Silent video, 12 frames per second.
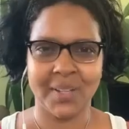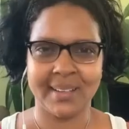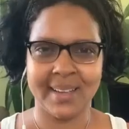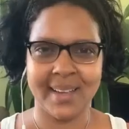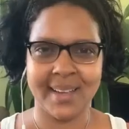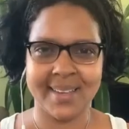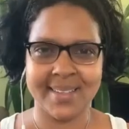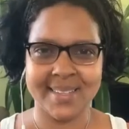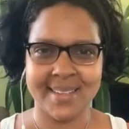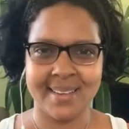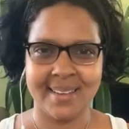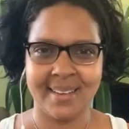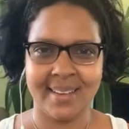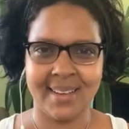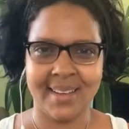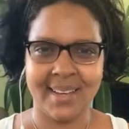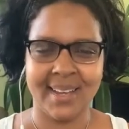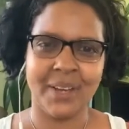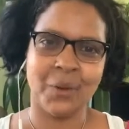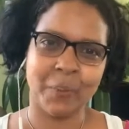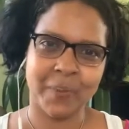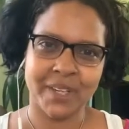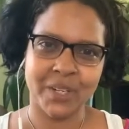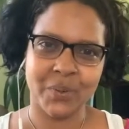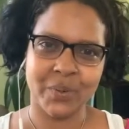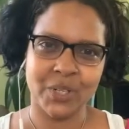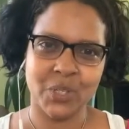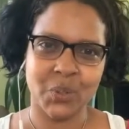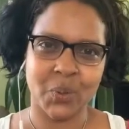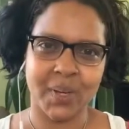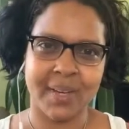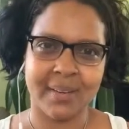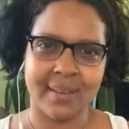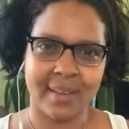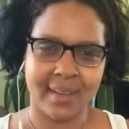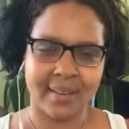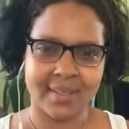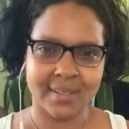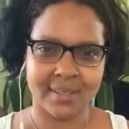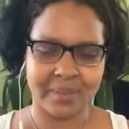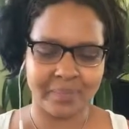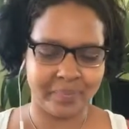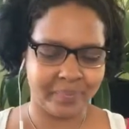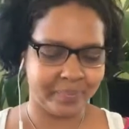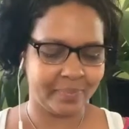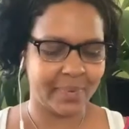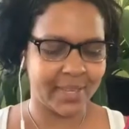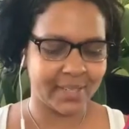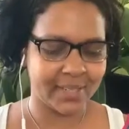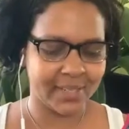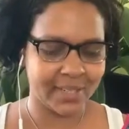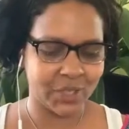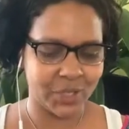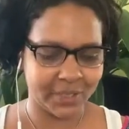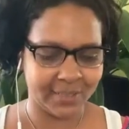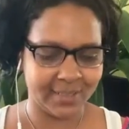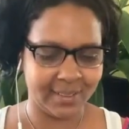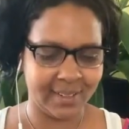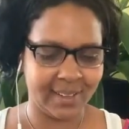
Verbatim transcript: well, guys. I hope that you enjoyed that um, meditation.